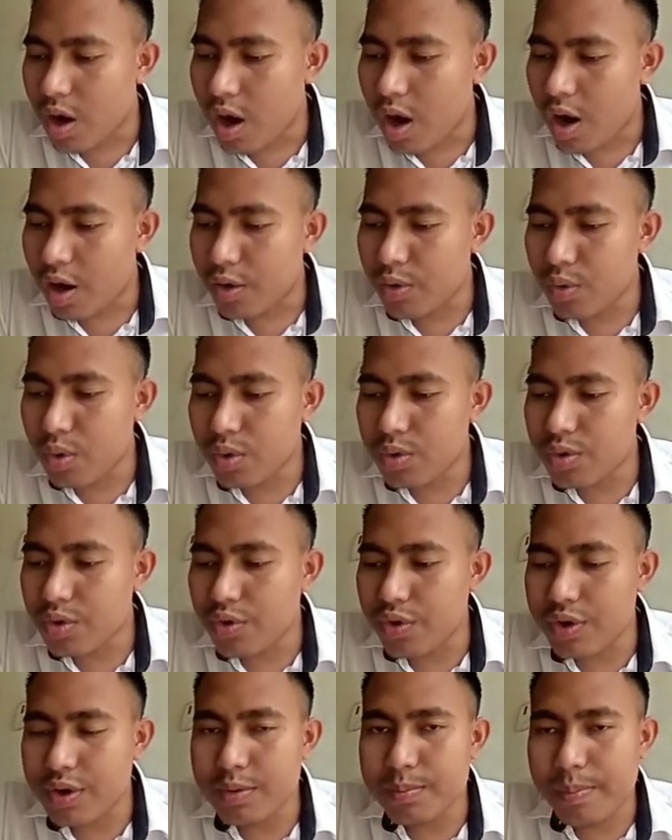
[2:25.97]
are
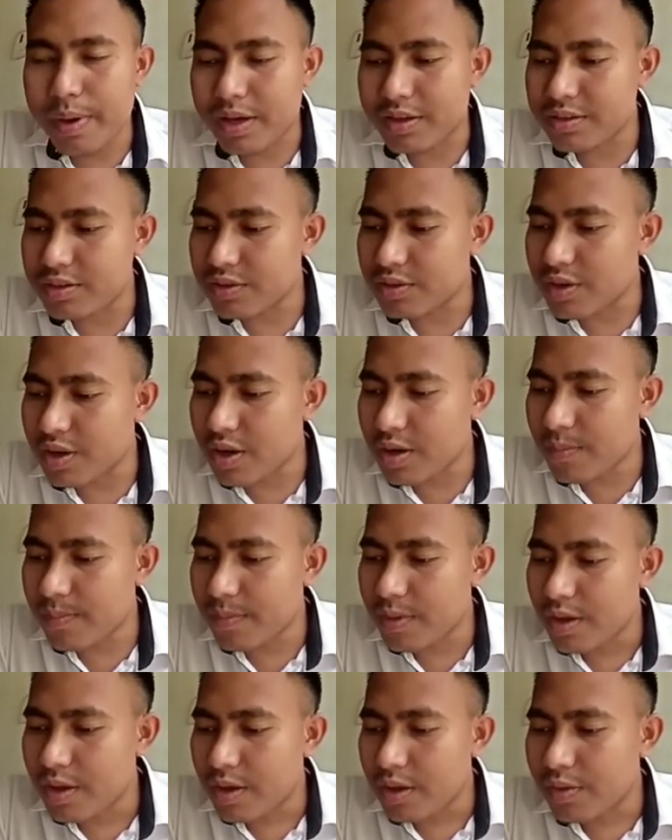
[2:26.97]
non-green bacteria.
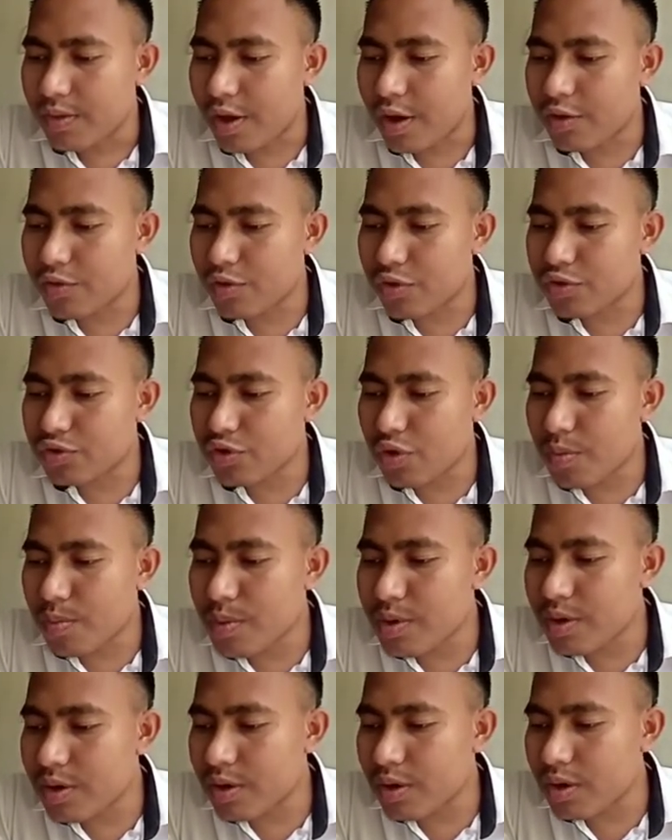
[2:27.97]

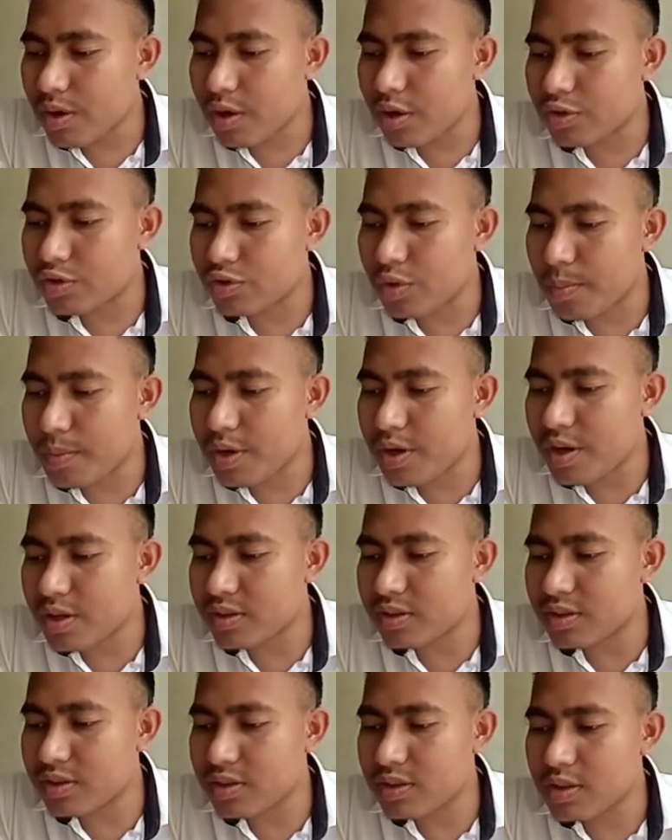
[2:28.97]

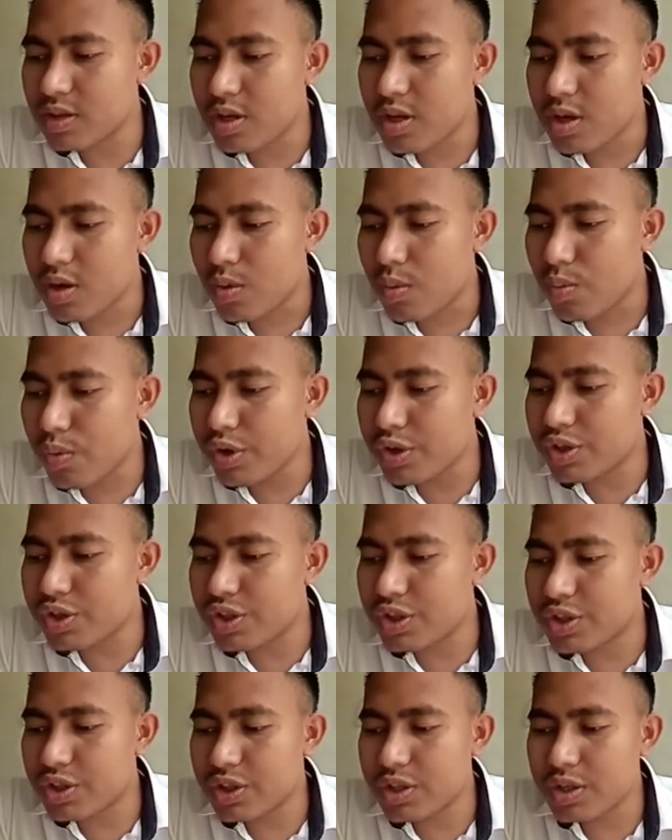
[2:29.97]
Nitrosomonas,
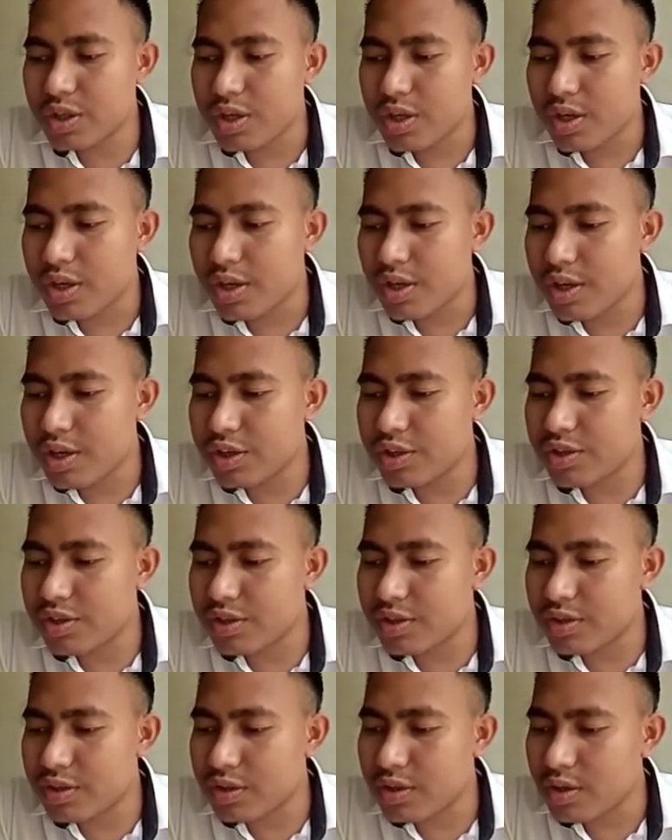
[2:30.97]
which
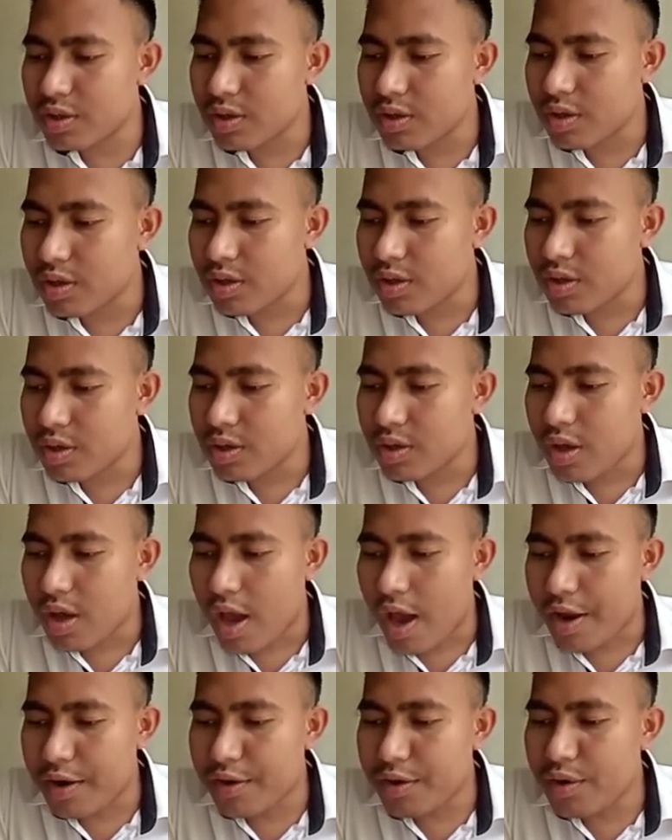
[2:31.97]
is
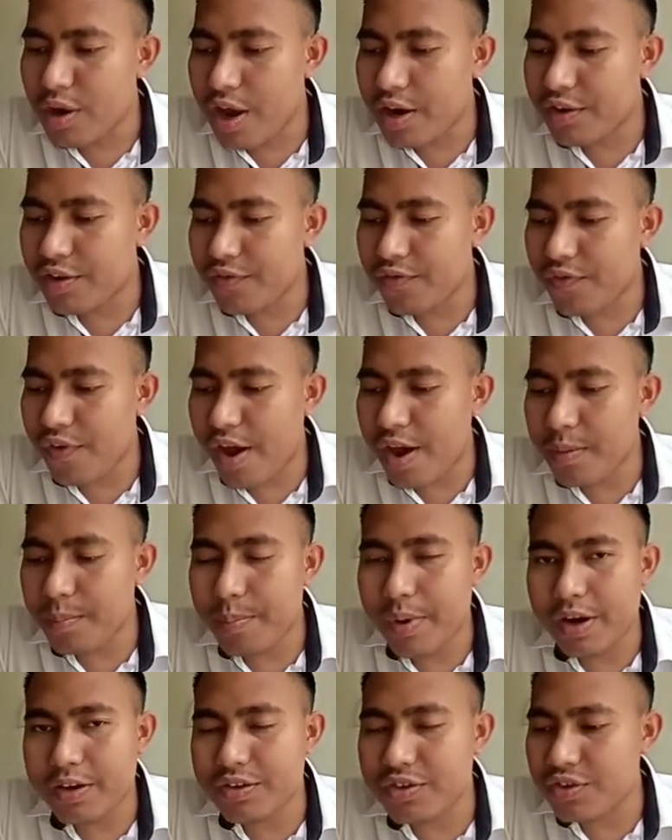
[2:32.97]
a nitrifying
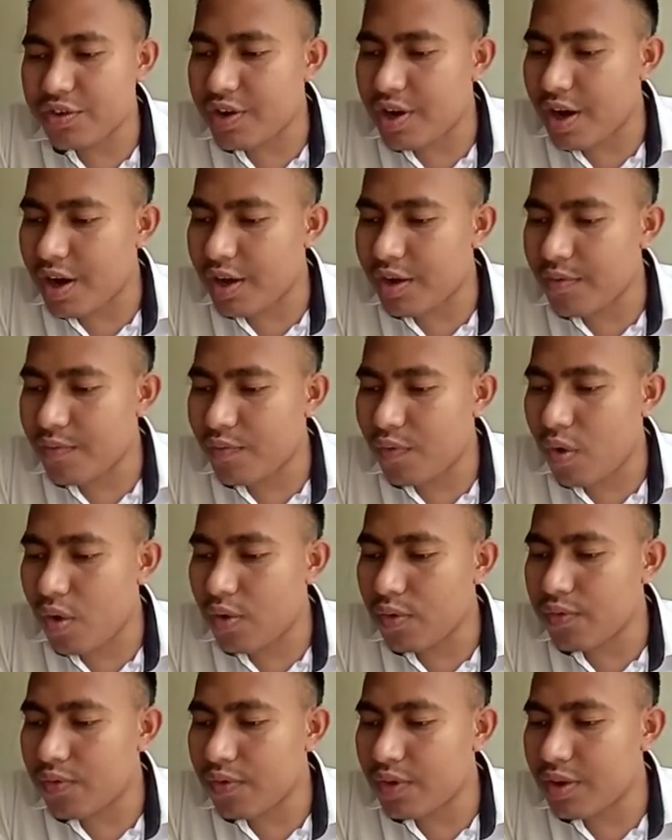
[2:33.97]
bacteria
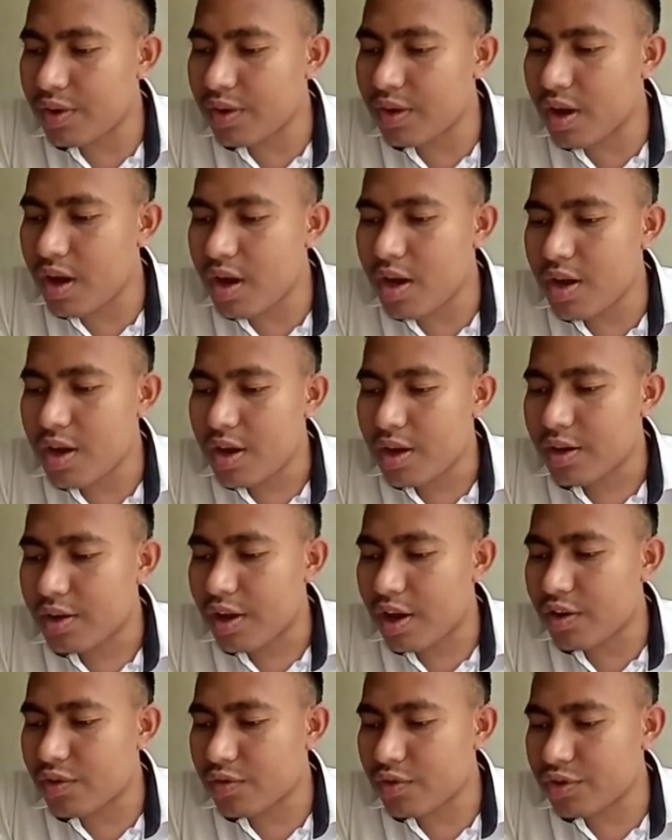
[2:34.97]
involved in the
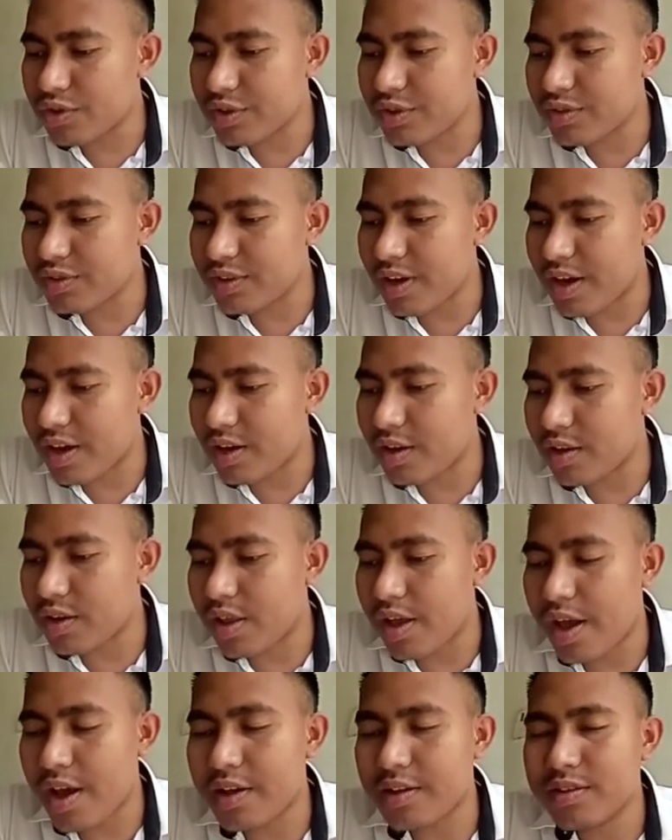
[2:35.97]
nitrogen cycle,
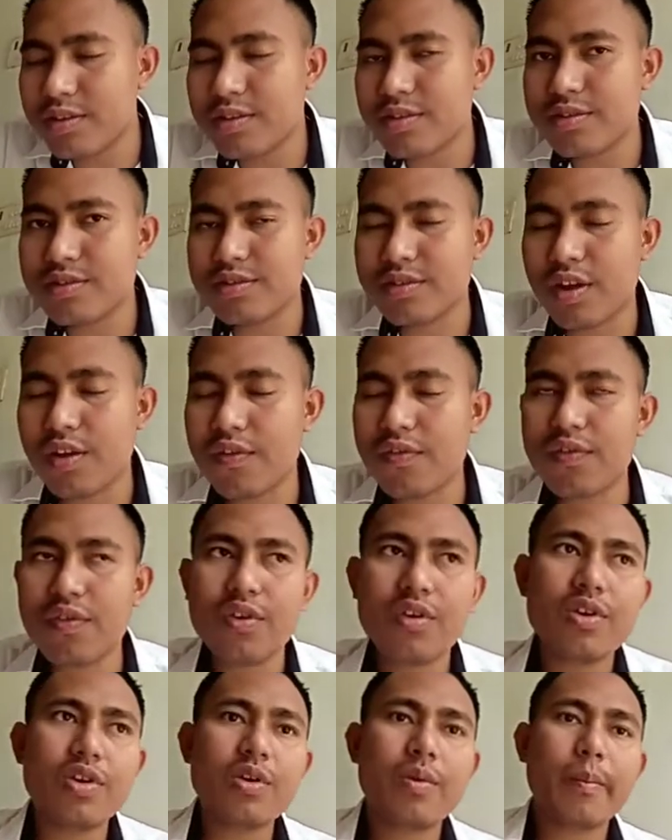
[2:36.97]
and
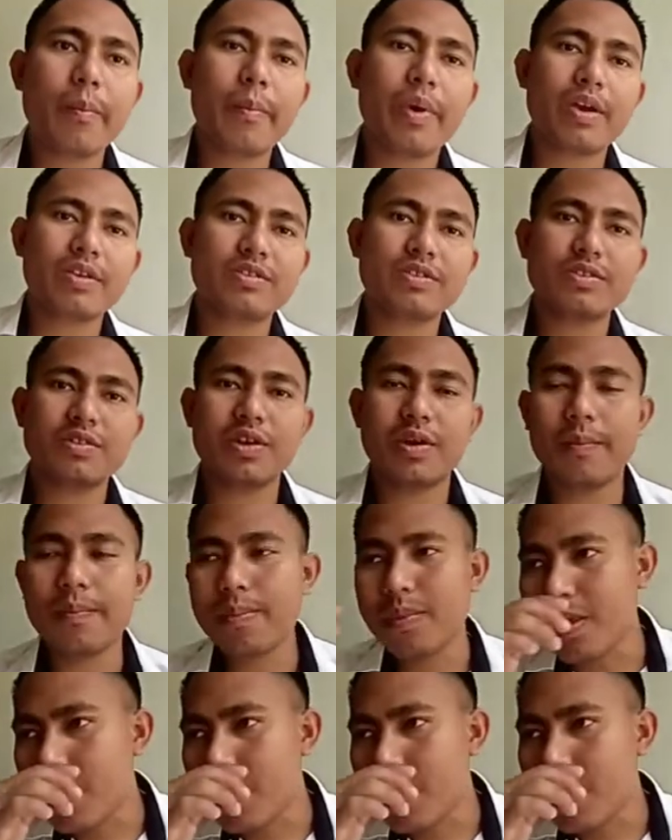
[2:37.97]
sulfur bacteria.